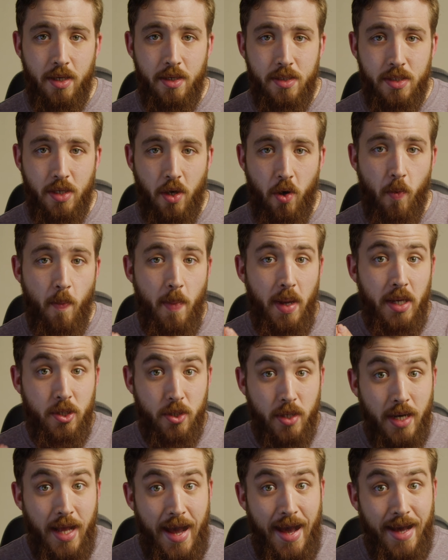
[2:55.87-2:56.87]
So make
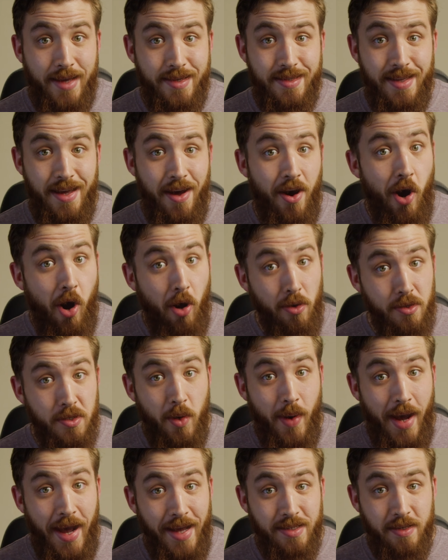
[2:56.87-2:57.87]
sure to ask that.
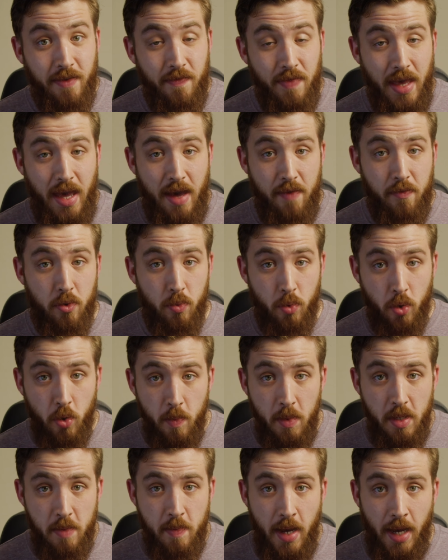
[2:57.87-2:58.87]
Also ask if they have a
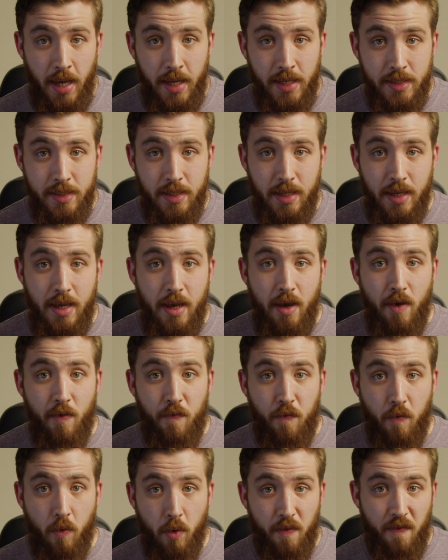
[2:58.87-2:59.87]
room in mind
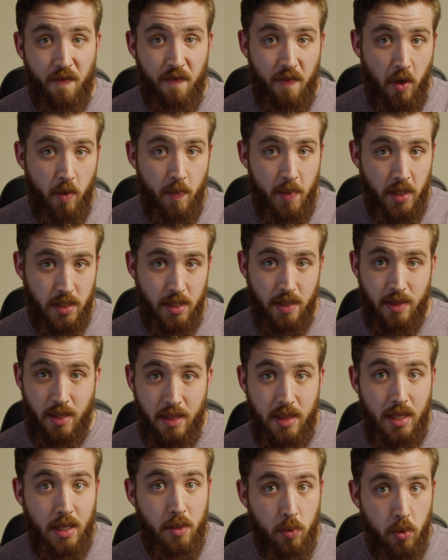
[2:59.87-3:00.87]
for filming that
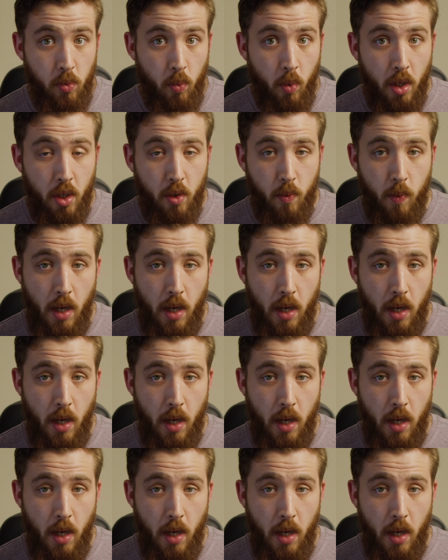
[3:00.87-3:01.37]
they think would work